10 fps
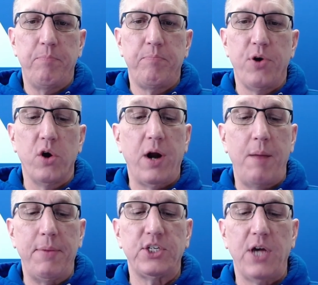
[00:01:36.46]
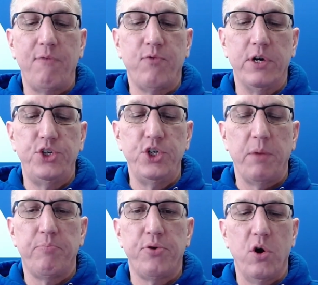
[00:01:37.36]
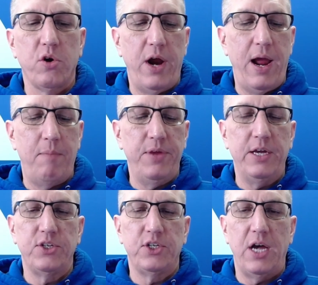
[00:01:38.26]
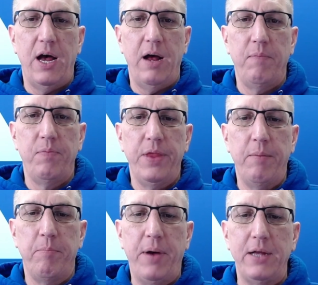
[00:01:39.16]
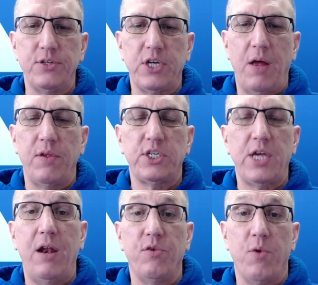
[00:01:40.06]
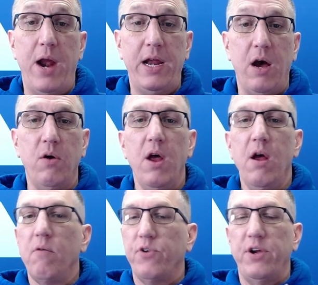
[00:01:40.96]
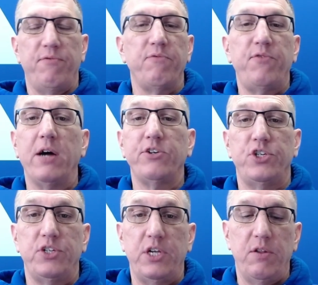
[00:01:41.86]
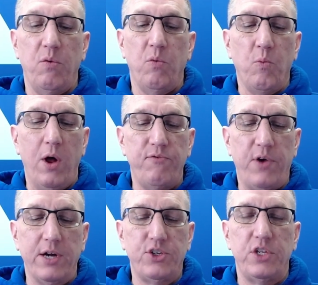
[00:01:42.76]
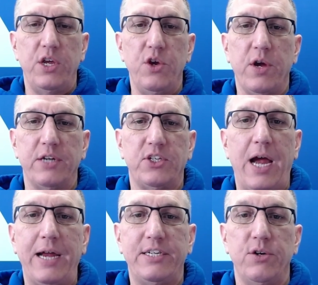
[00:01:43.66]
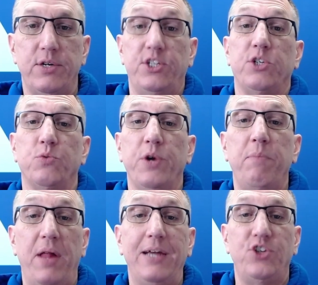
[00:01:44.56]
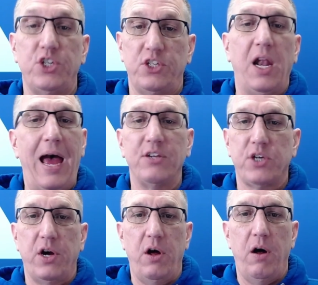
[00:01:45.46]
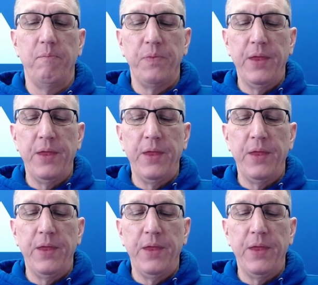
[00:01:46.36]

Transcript: programming software is you can program these uh, buttons on the side of the radio for different functions. And one function that you can assign to it is to replay just the last call.